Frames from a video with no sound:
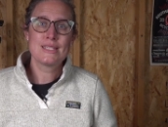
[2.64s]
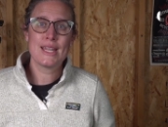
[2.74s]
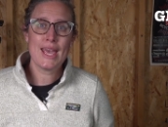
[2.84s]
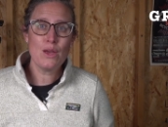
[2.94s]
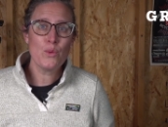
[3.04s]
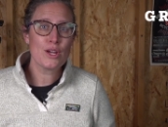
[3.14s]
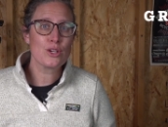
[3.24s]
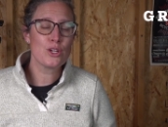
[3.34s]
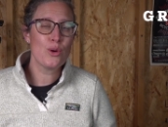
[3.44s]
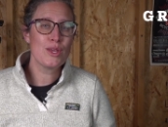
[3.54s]
Today we are
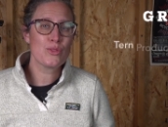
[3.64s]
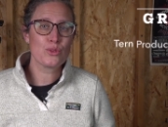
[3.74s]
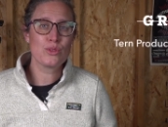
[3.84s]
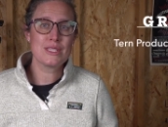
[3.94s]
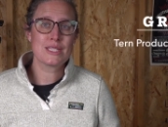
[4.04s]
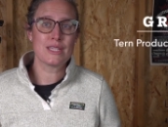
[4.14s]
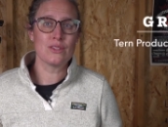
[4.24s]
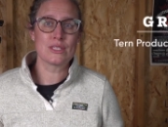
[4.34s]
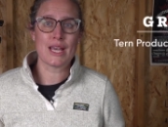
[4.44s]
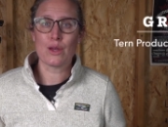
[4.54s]
going through the
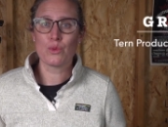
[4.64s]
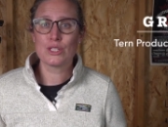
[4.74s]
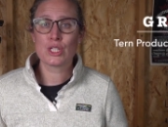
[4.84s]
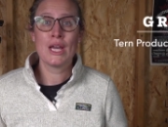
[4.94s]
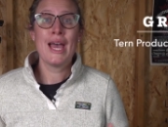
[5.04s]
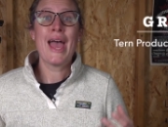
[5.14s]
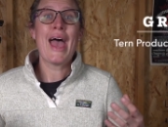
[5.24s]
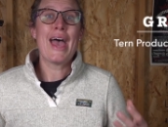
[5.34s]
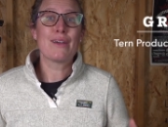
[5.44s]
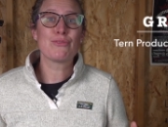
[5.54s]
skills I wish
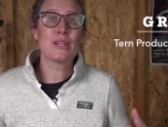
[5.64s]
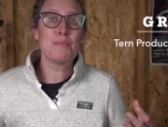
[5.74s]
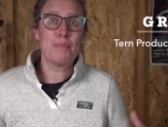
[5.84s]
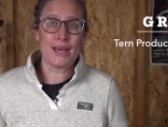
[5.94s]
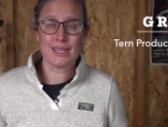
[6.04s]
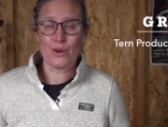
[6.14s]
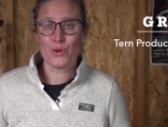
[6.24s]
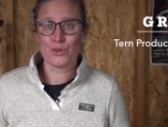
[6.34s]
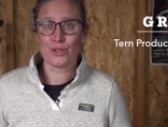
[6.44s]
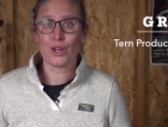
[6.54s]
every bike
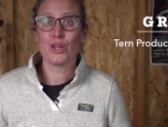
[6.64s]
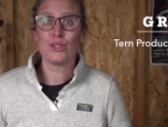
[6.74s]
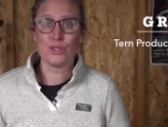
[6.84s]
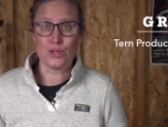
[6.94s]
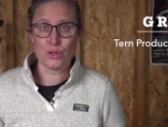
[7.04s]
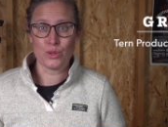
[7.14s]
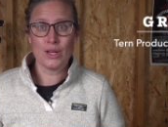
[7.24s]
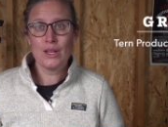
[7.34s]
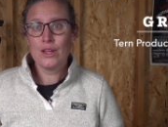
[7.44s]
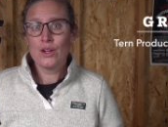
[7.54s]
owner knew,
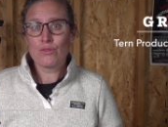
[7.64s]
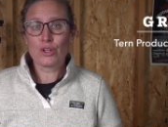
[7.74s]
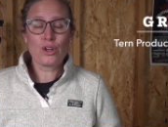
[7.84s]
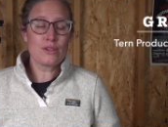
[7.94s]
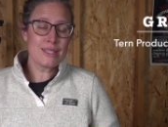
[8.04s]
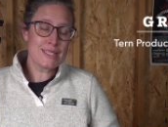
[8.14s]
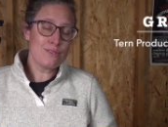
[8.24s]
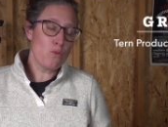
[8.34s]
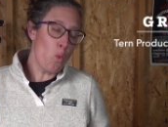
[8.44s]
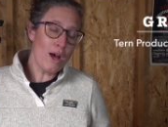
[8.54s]
regardless
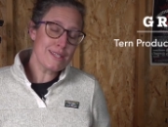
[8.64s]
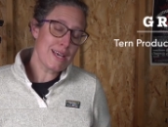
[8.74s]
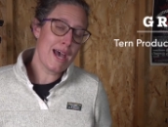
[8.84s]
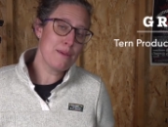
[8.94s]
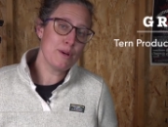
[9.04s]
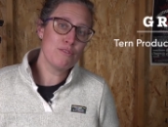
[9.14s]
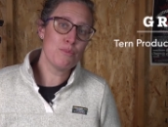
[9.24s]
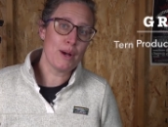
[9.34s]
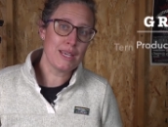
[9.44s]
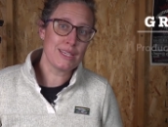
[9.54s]
of what type of
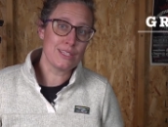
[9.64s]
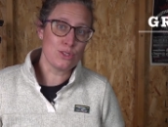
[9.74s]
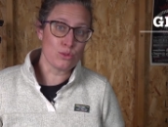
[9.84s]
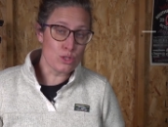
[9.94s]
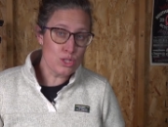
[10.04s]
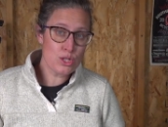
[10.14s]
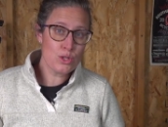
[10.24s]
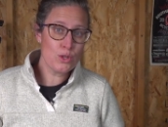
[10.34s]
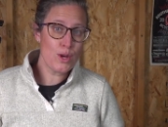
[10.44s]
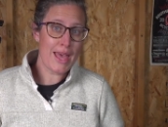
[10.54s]
biking you
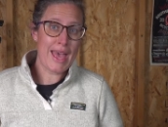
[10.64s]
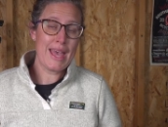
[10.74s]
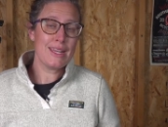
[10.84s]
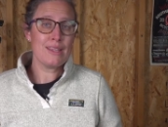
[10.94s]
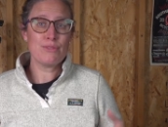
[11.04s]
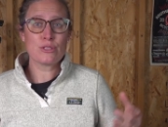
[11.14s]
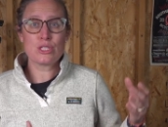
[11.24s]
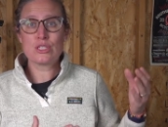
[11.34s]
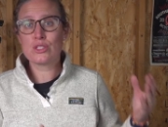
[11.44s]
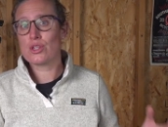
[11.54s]
do and if you're
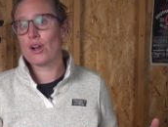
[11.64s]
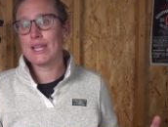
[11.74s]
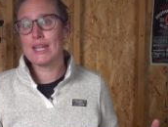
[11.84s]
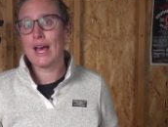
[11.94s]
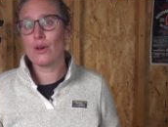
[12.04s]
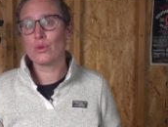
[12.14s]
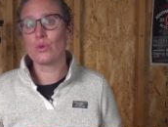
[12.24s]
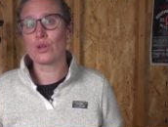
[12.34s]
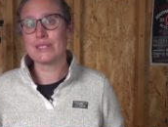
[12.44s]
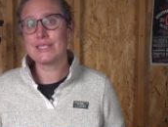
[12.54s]
just starting out
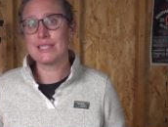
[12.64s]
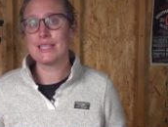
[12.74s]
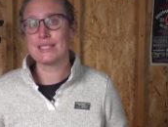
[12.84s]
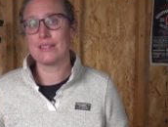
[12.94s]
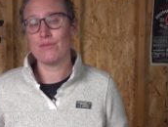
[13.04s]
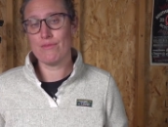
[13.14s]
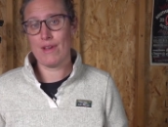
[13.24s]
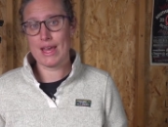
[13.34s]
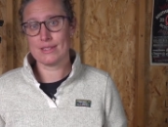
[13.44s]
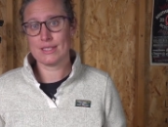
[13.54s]
or a seasoned
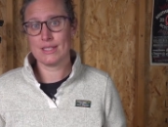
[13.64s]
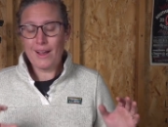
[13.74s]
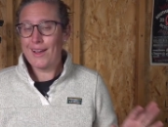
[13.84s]
vet.